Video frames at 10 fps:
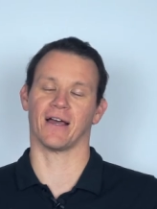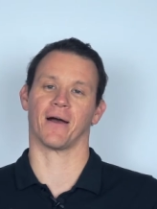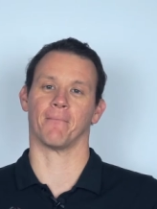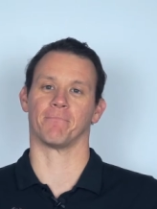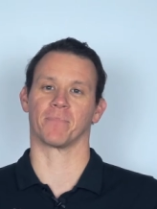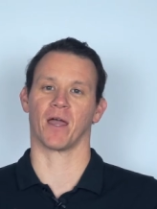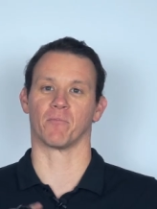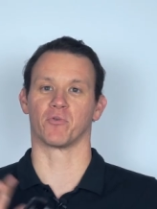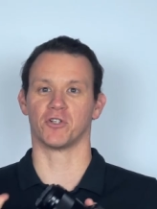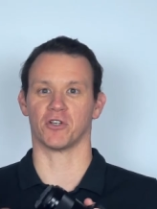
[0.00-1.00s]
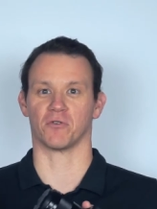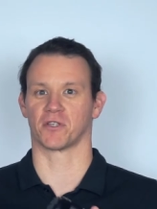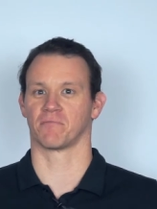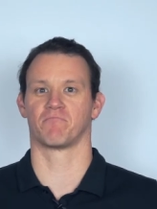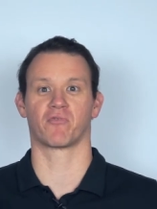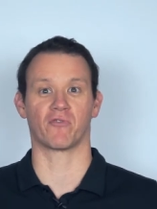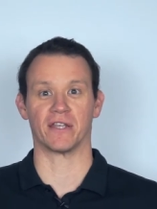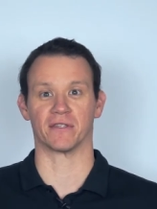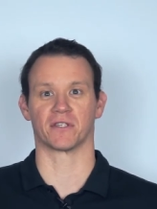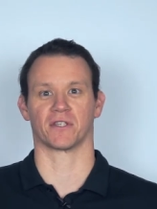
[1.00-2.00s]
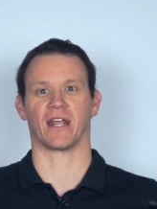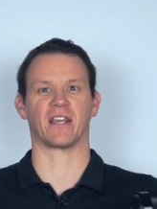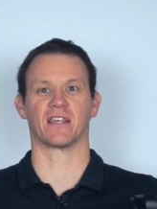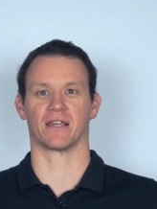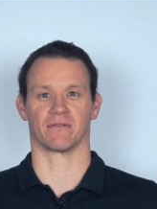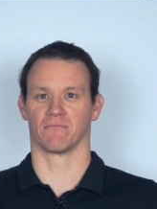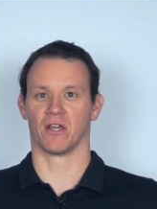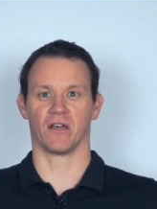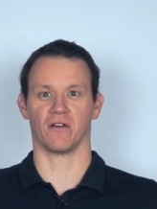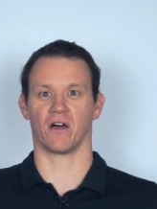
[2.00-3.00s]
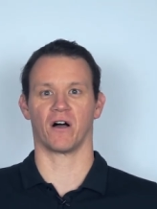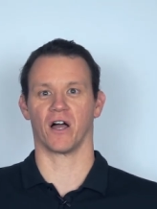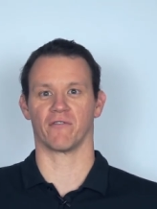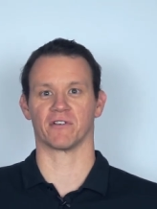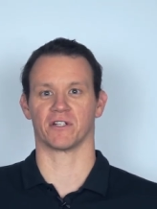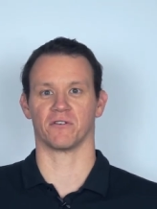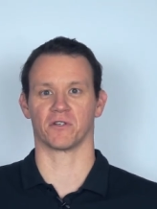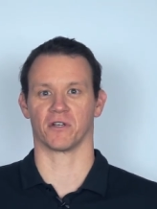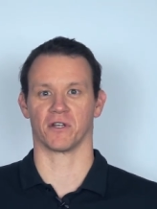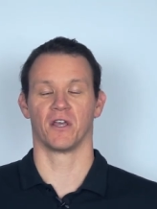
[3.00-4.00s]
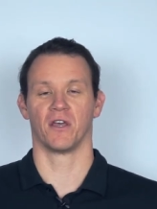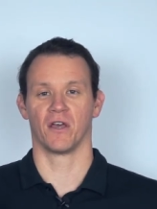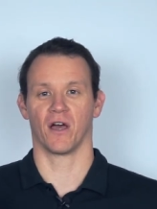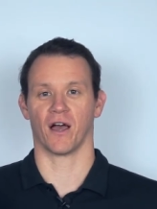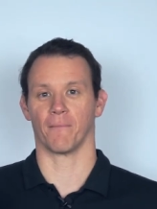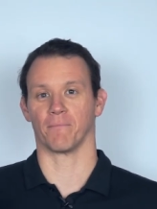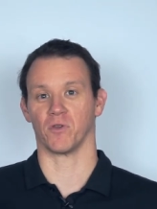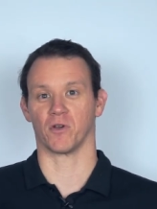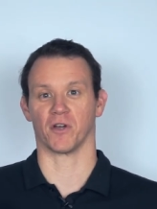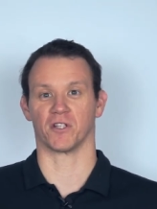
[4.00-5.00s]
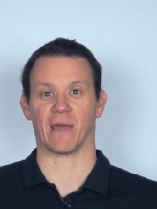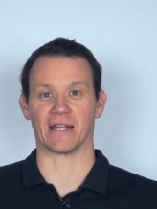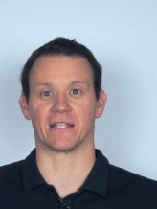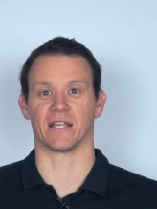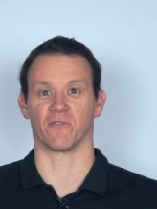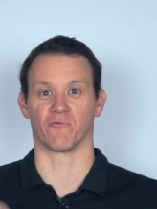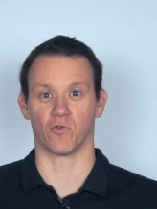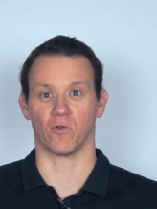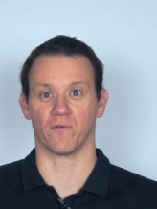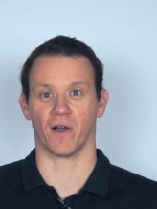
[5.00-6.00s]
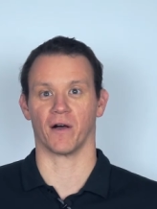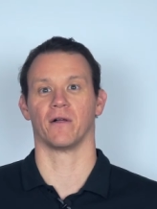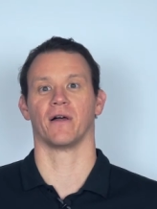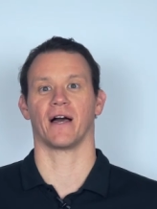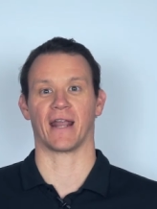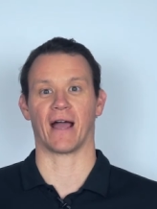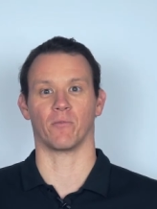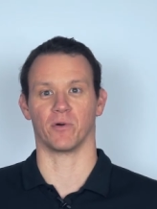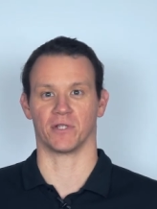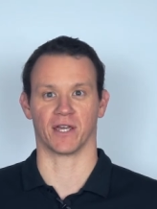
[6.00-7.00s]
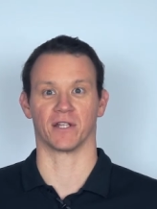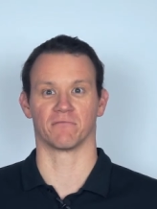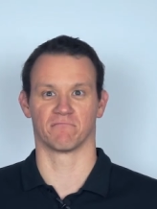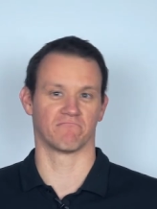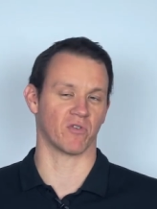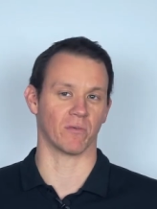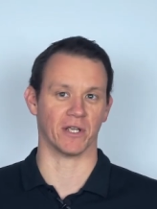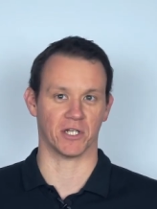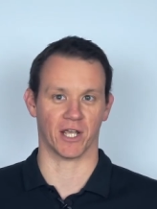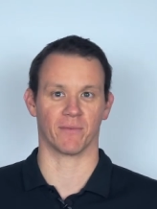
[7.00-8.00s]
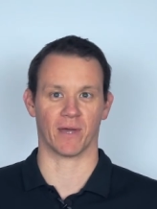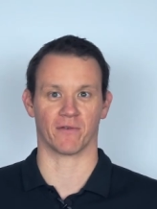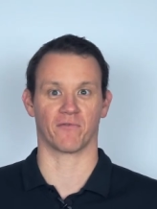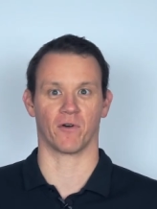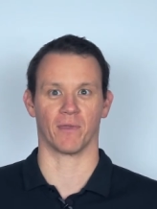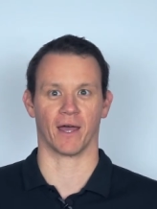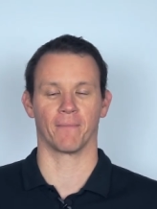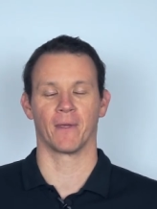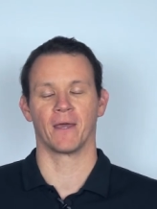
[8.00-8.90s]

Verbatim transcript: um, and produce prints and anything high resolution. Um, you're going to be editing the RAW file and outputting a, probably a JPEG from that.